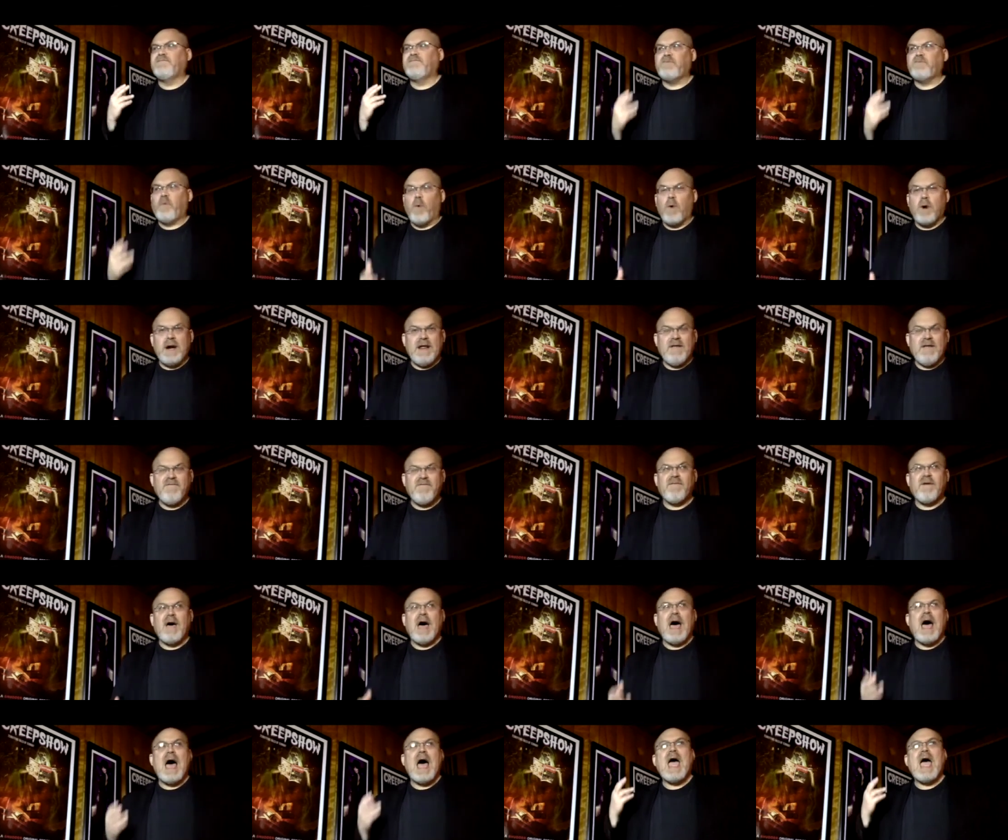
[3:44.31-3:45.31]

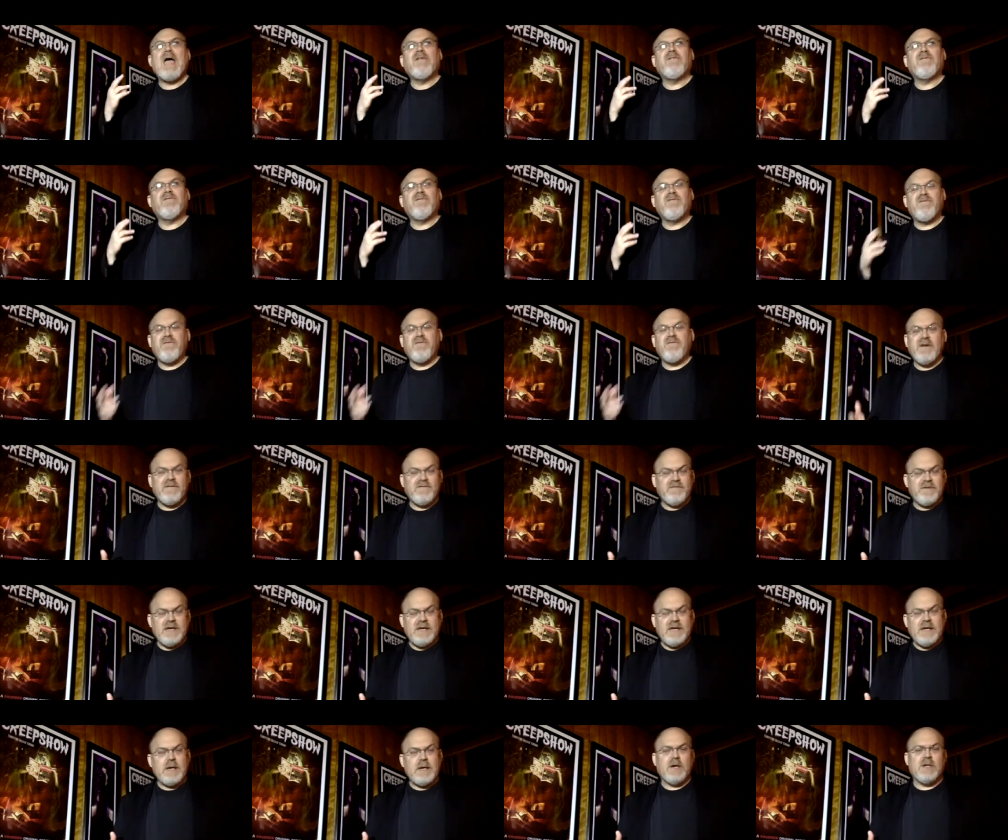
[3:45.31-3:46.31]
45, 50
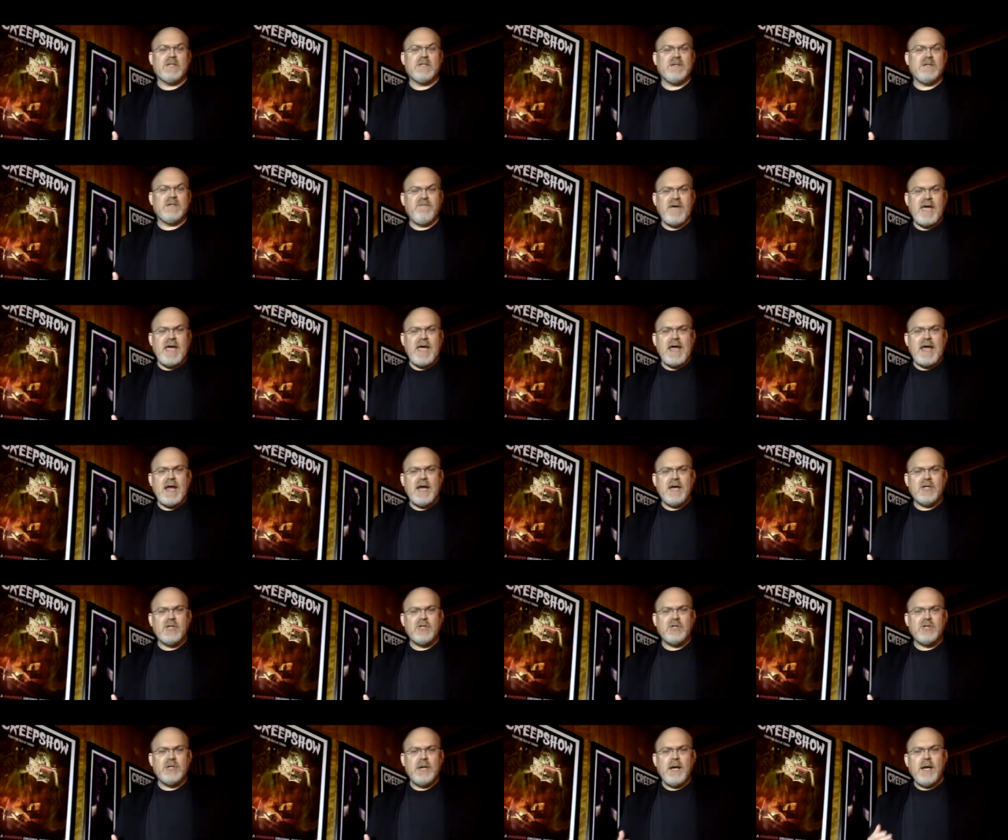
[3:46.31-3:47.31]
years of
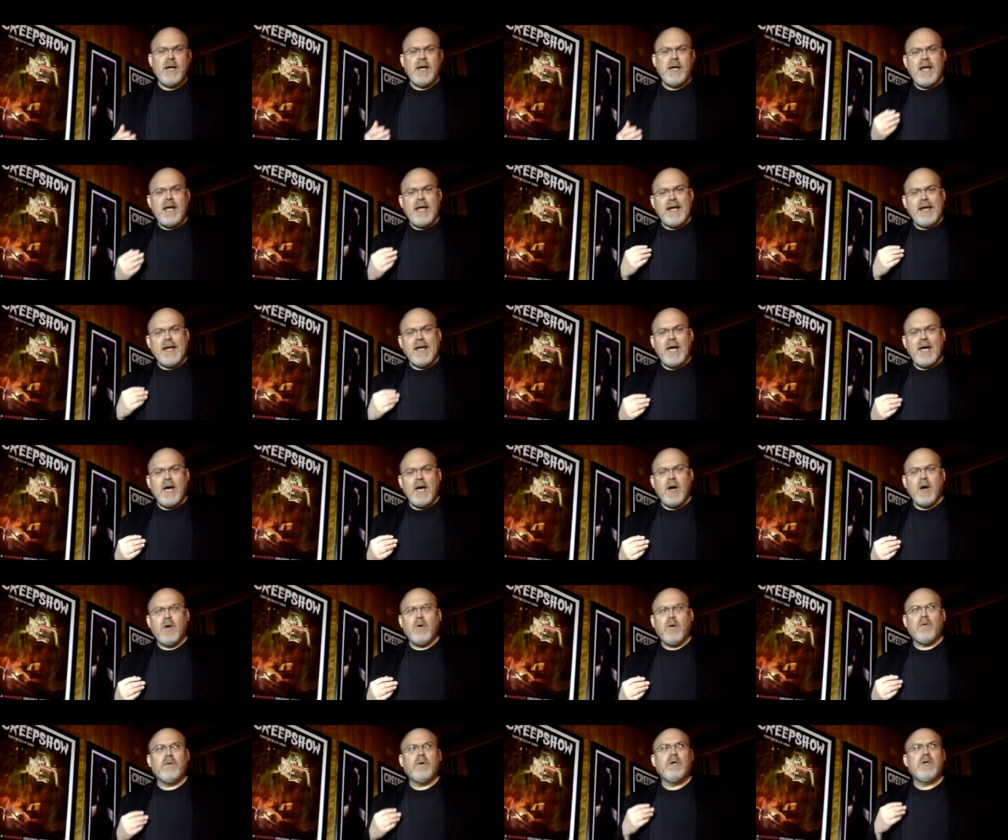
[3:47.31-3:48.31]
age and
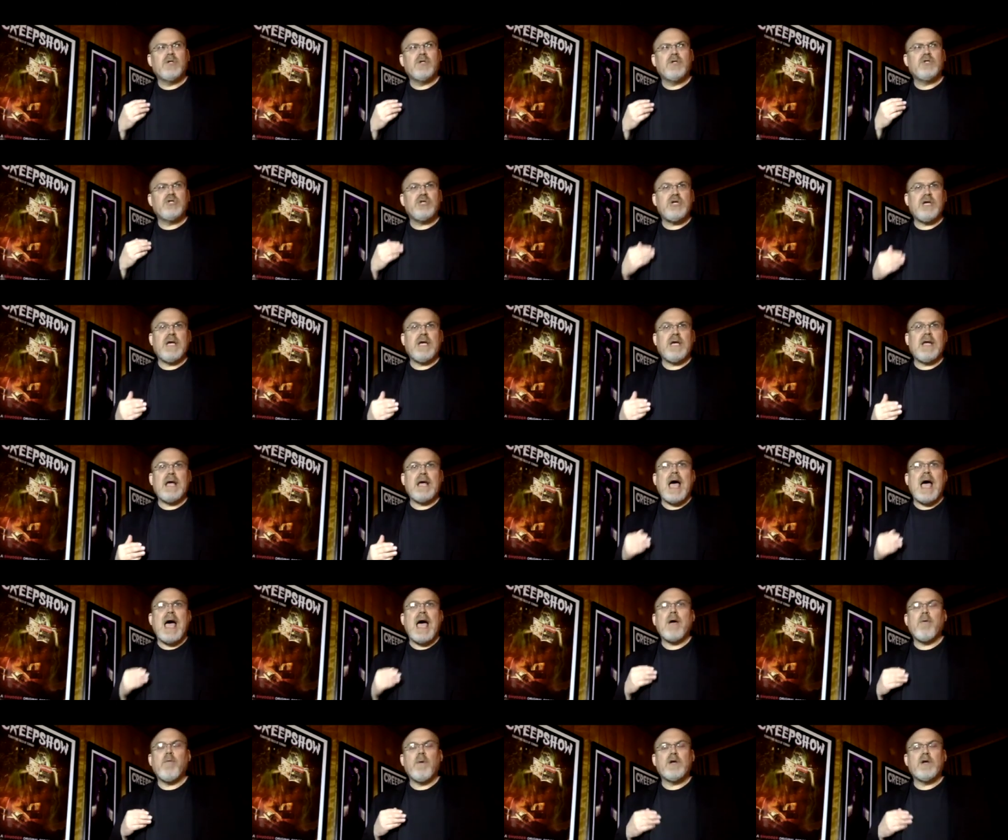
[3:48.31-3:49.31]
go, gee,
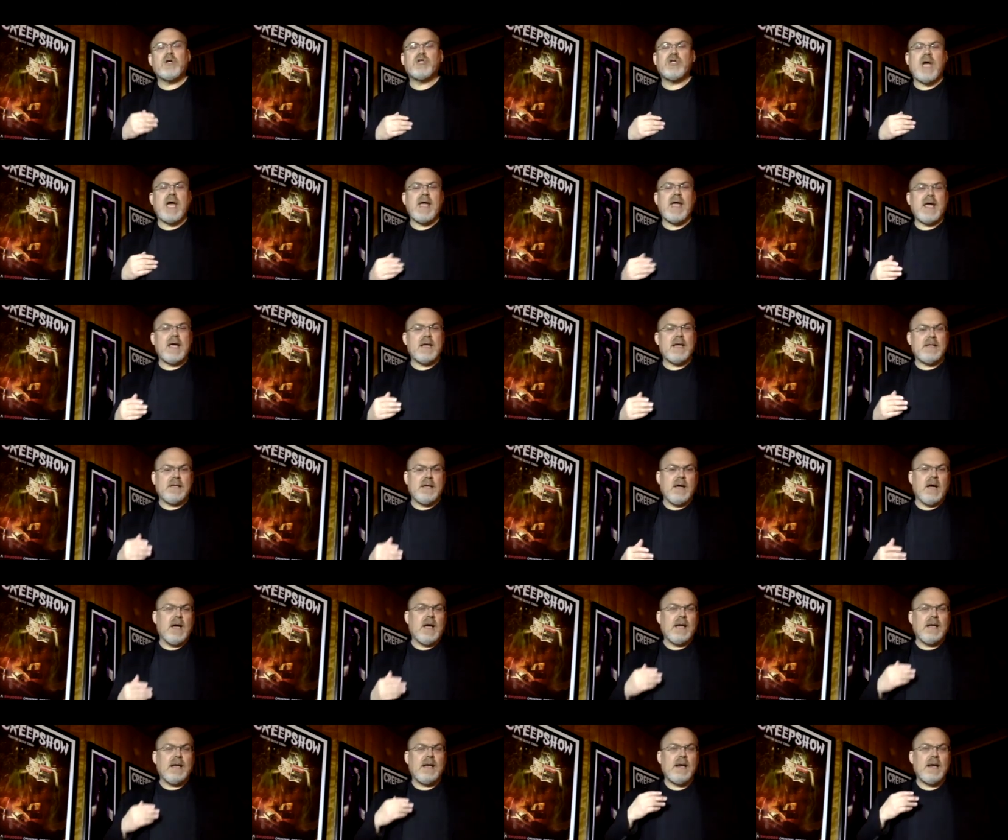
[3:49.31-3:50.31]
I wish I had
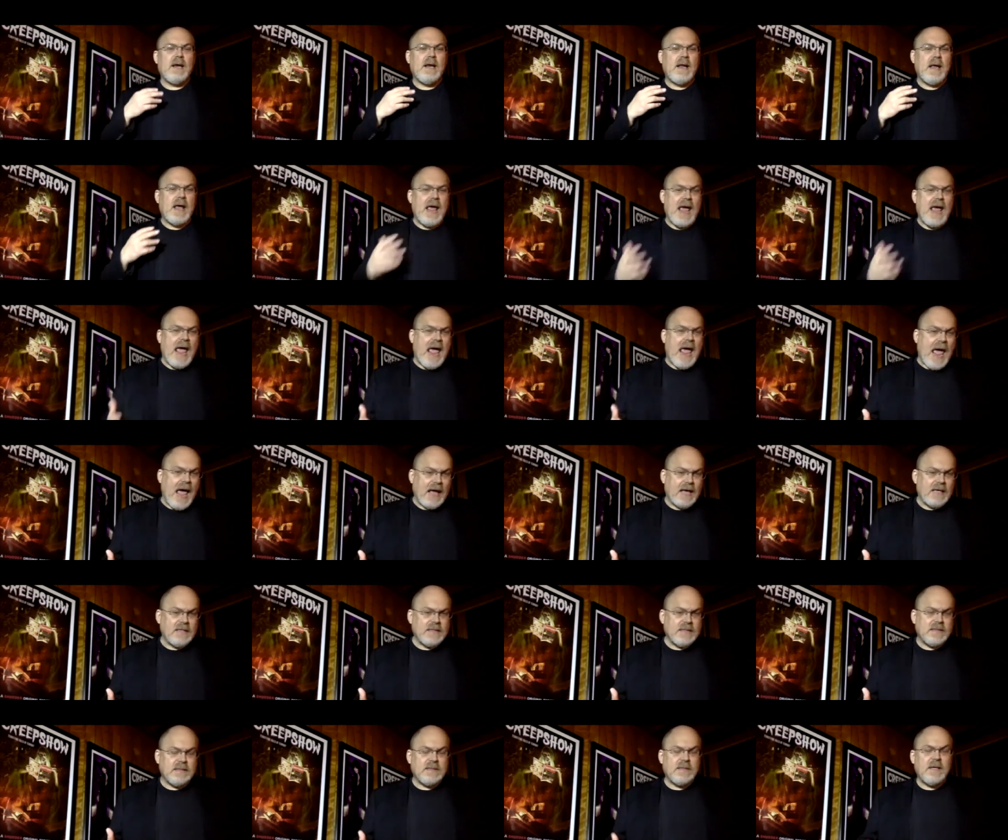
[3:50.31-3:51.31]
done
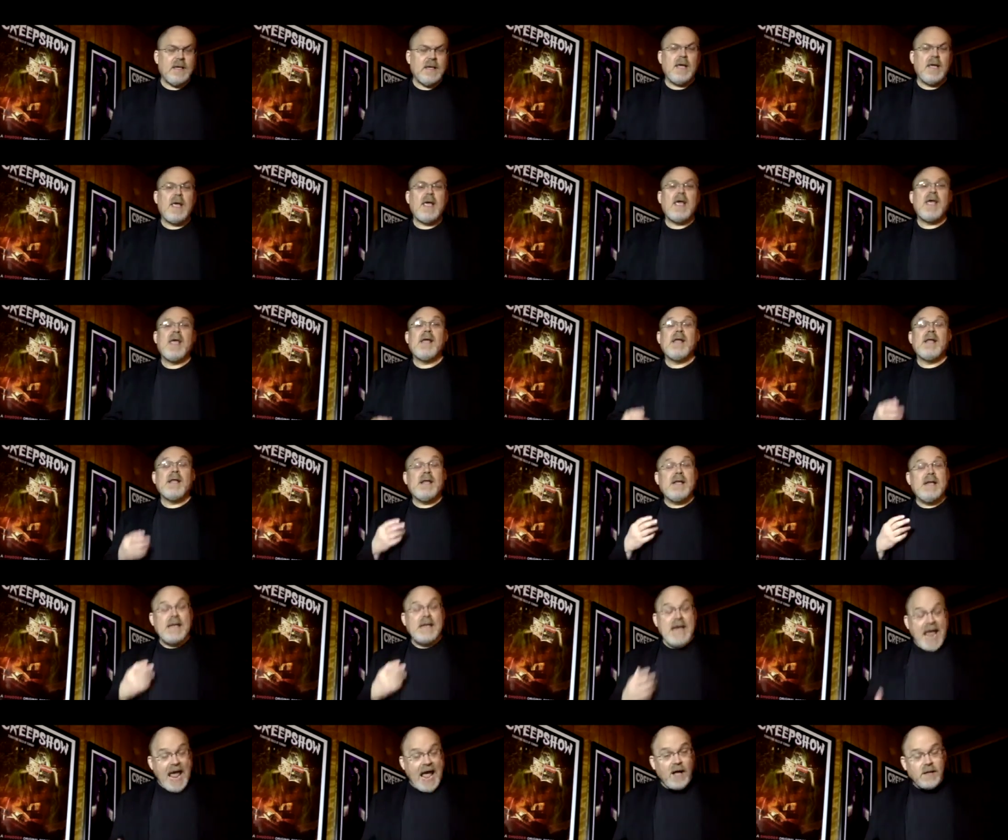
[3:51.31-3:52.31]
X.
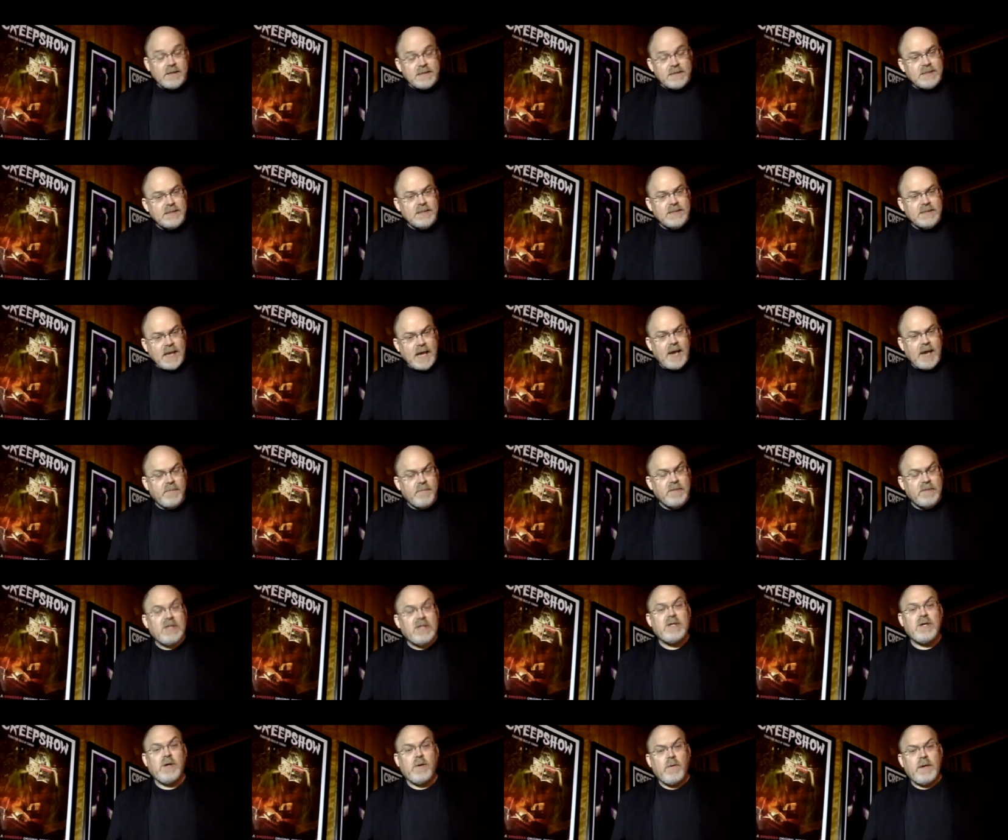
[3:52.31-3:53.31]
Now's the time to
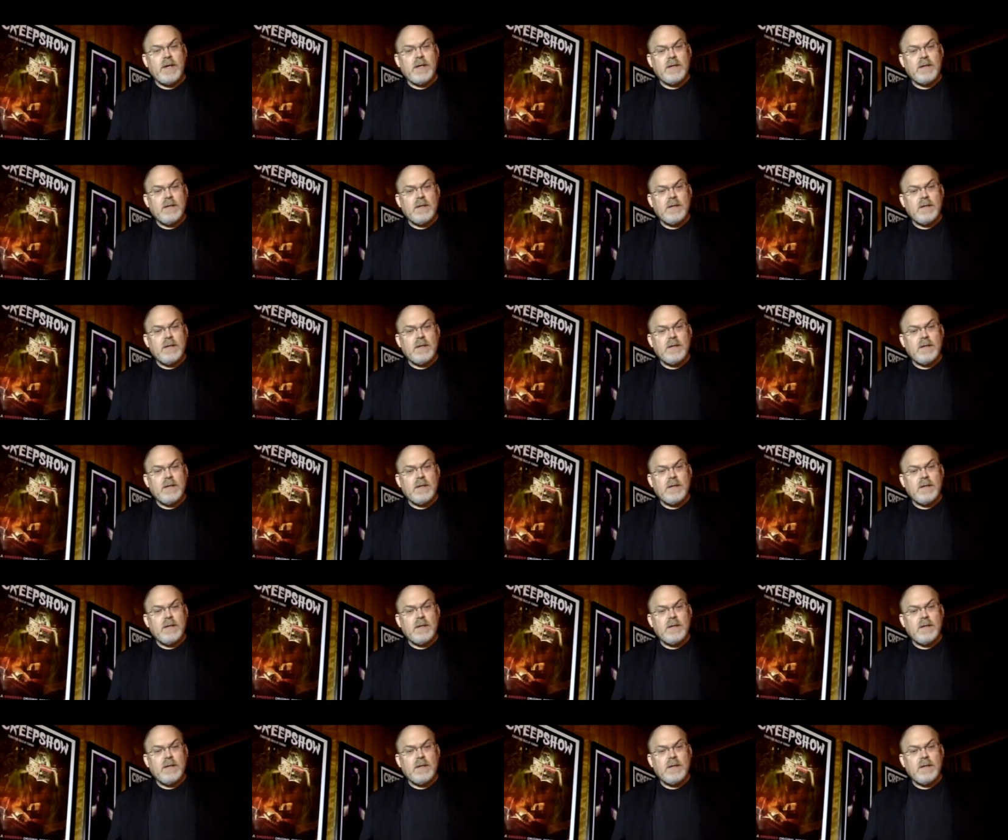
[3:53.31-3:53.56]
do it.